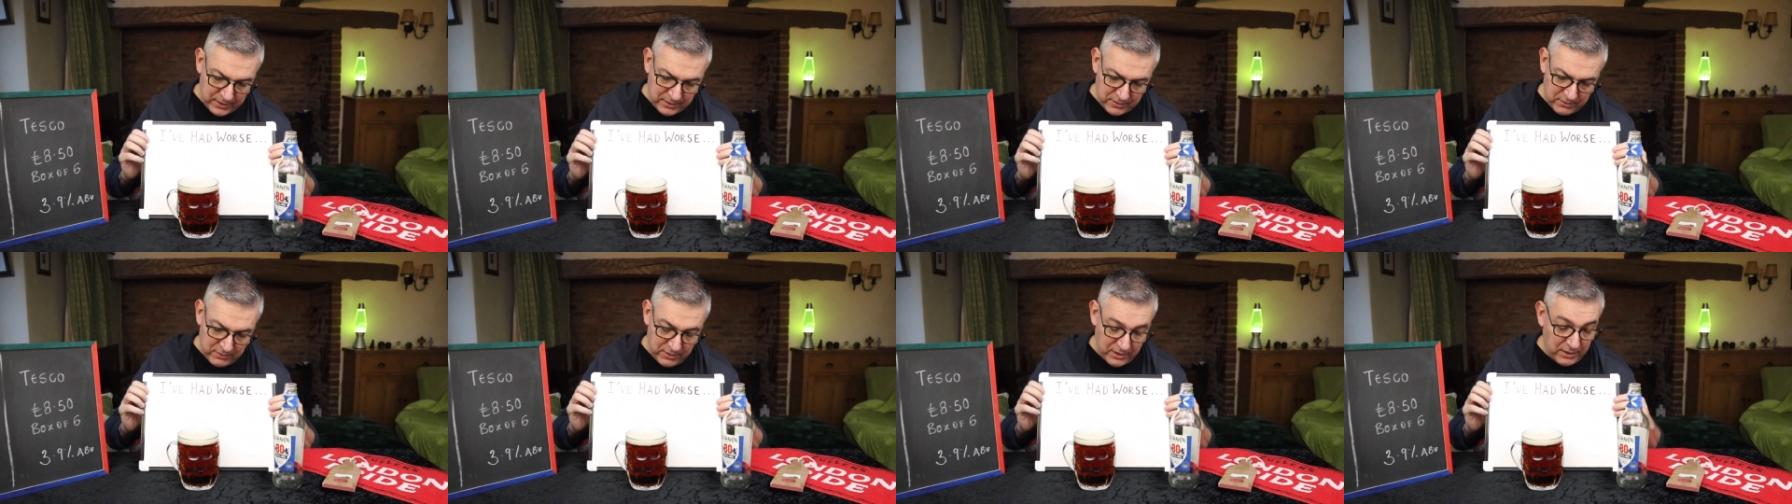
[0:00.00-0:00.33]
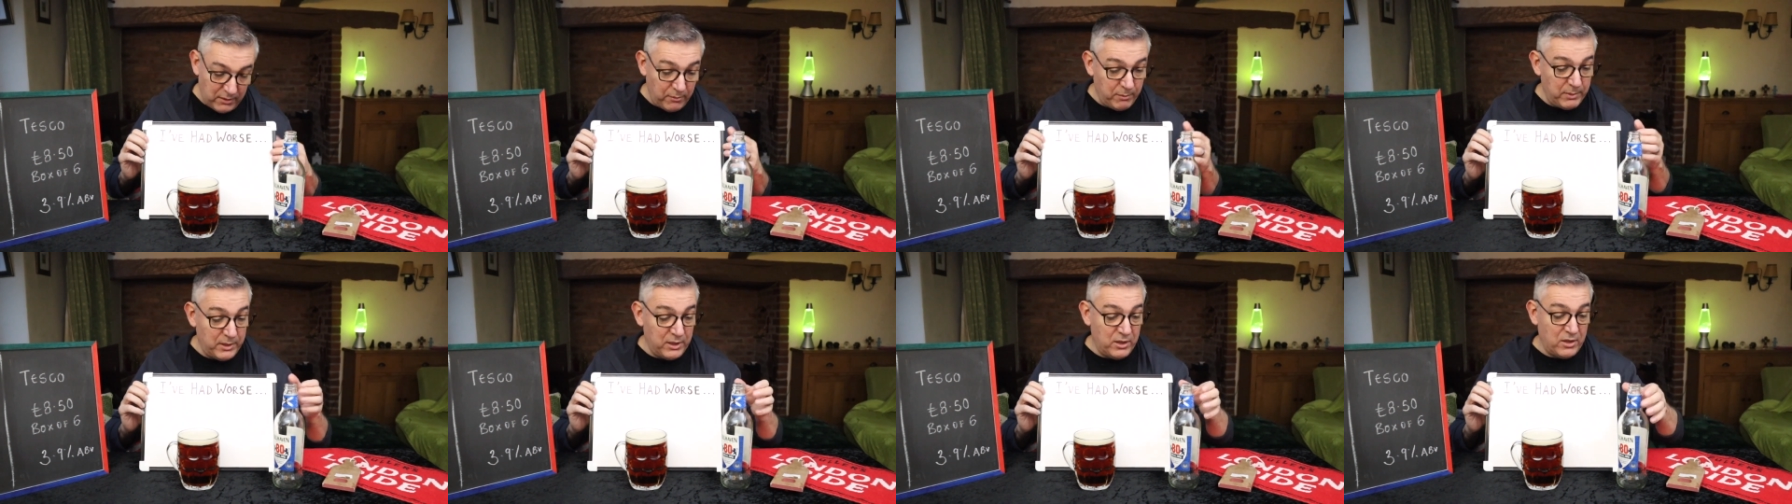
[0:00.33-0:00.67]

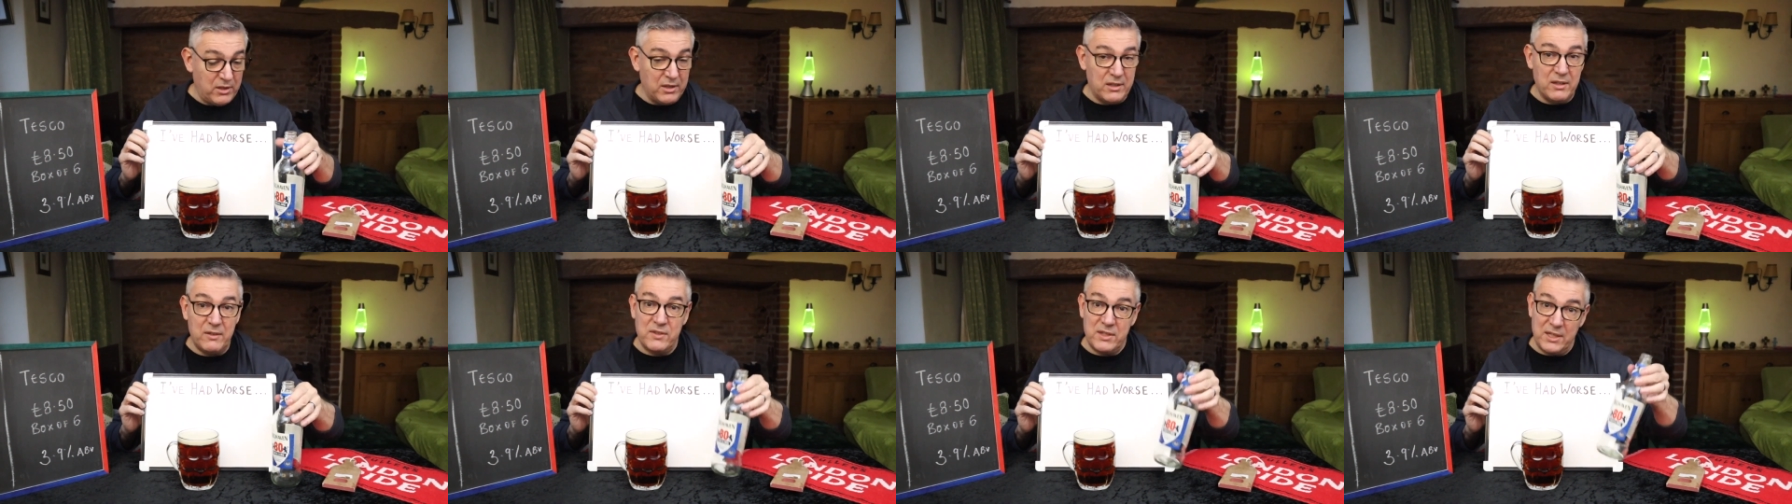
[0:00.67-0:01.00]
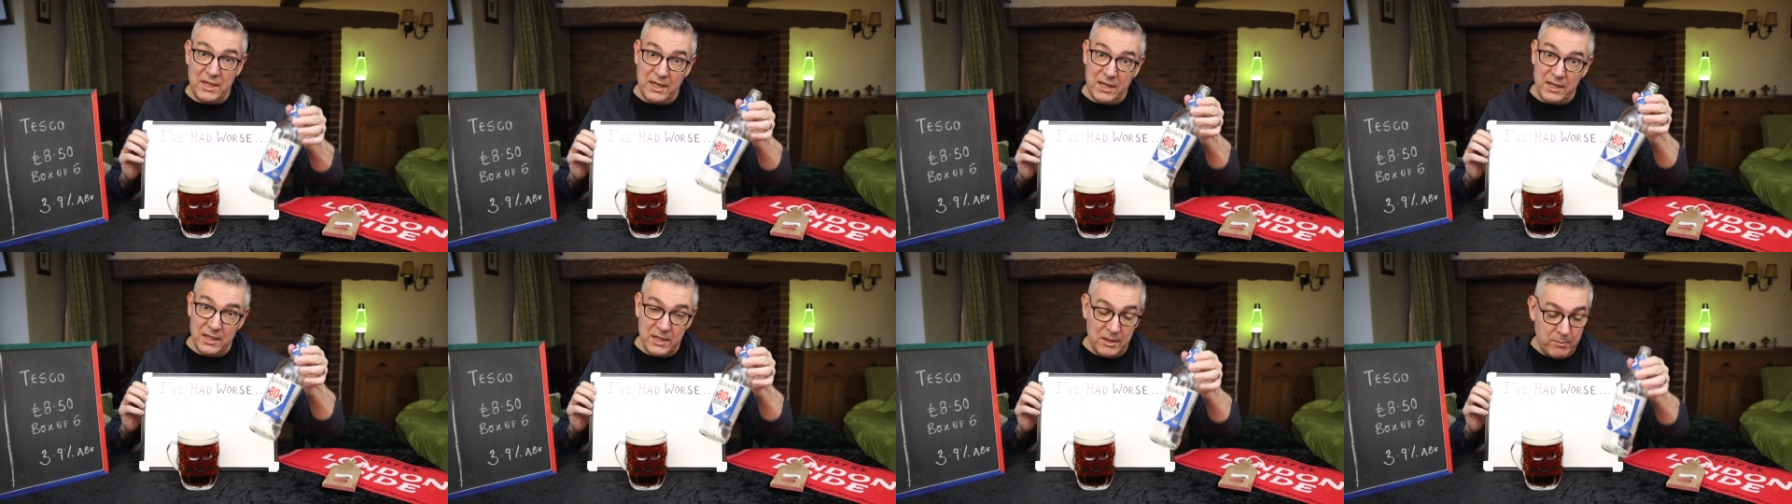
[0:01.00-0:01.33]
you could
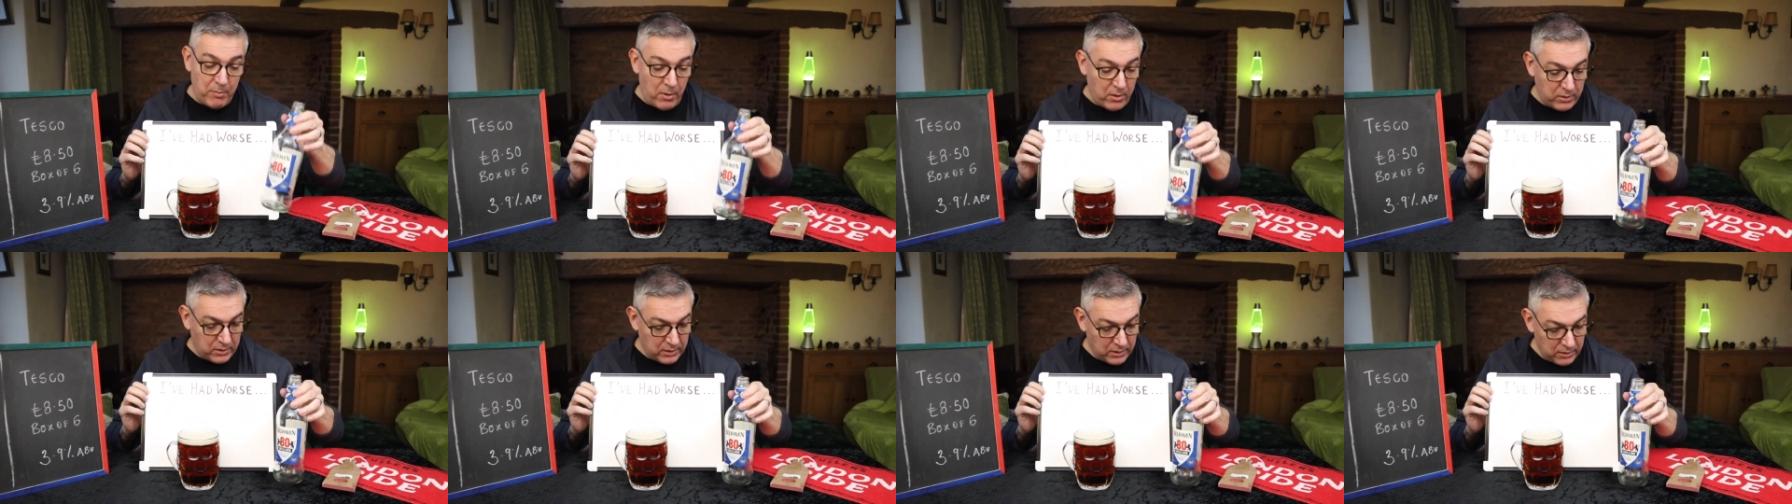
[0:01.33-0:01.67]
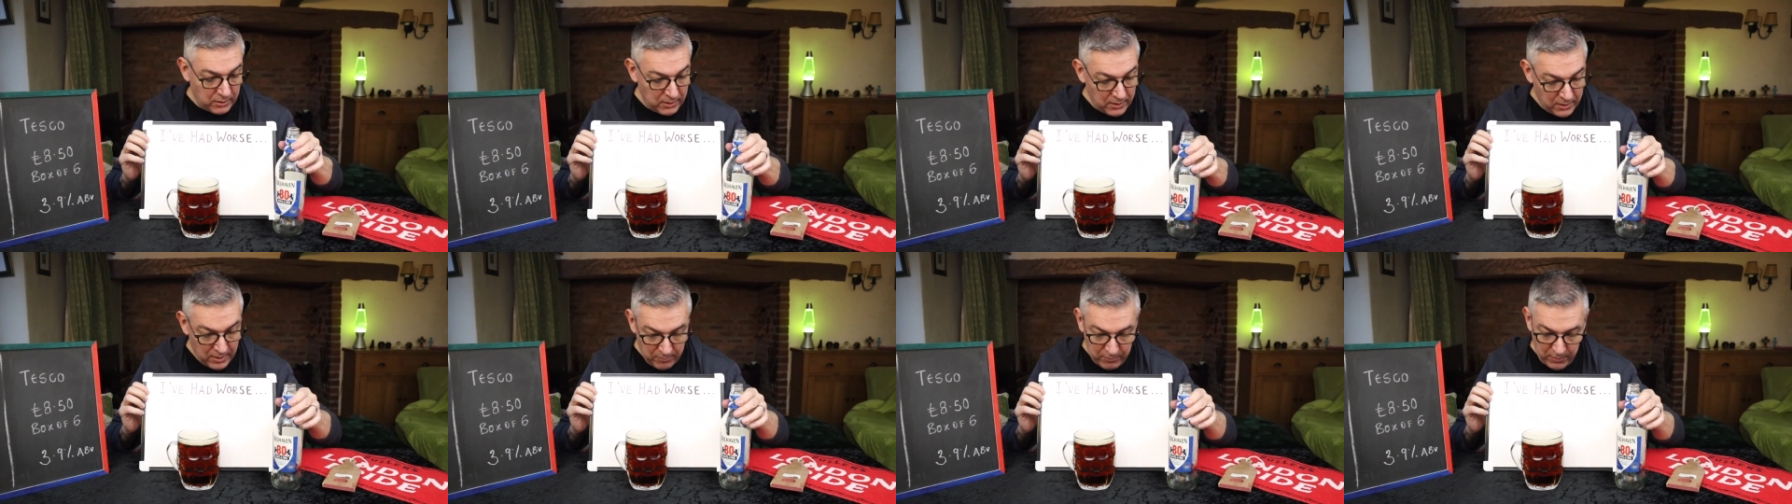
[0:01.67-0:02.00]
see it in the bottle,